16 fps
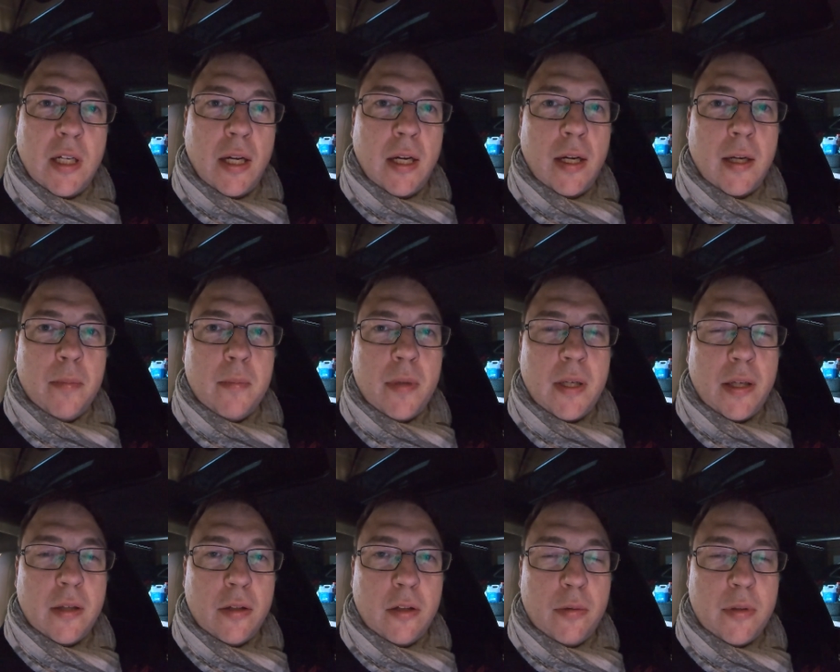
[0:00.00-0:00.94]

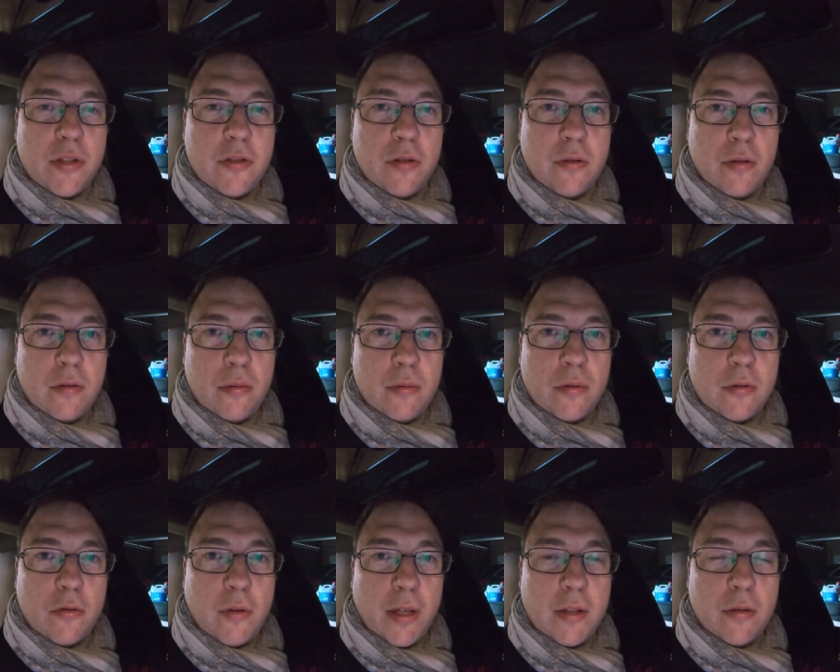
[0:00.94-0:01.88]
I'm going to
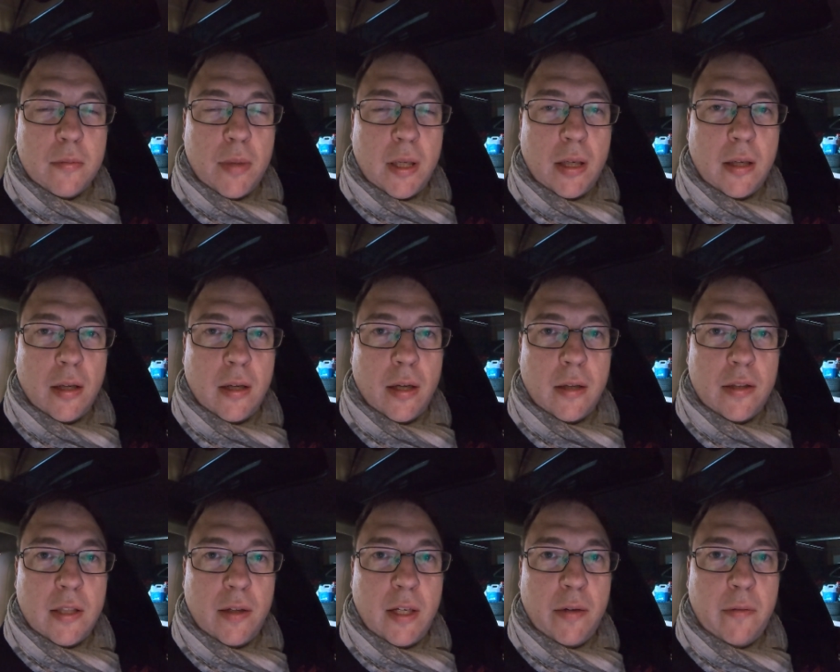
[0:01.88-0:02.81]
try to make a
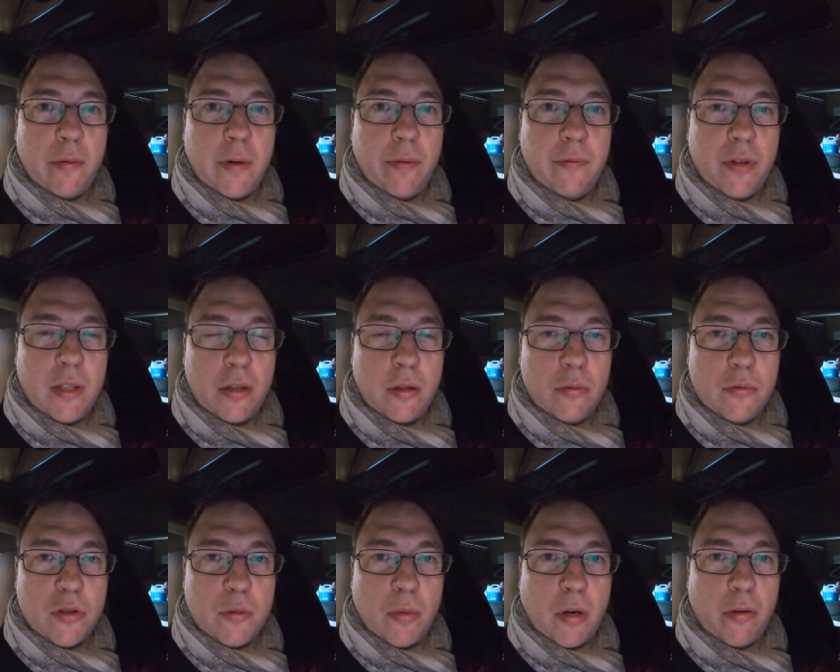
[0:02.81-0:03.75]
delivery video
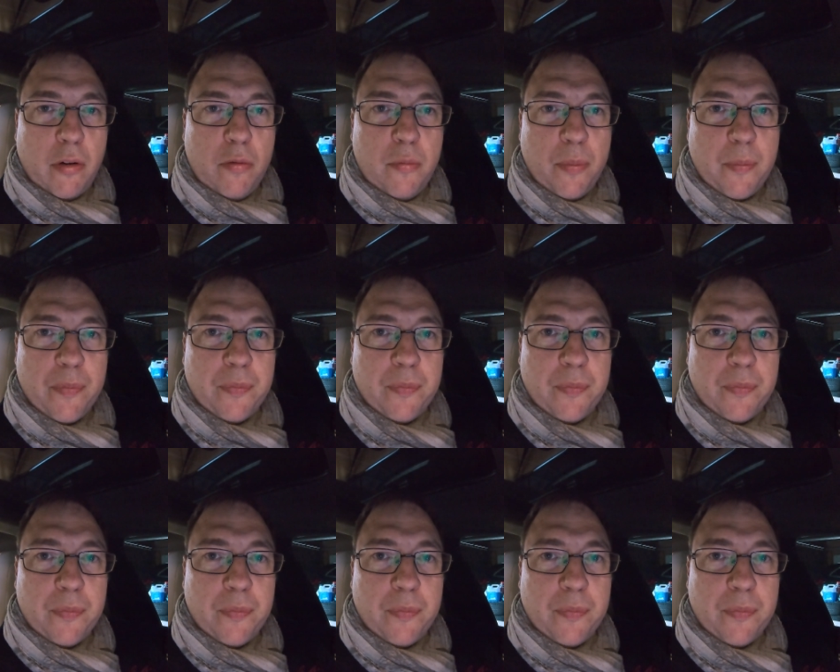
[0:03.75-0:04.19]
tomorrow.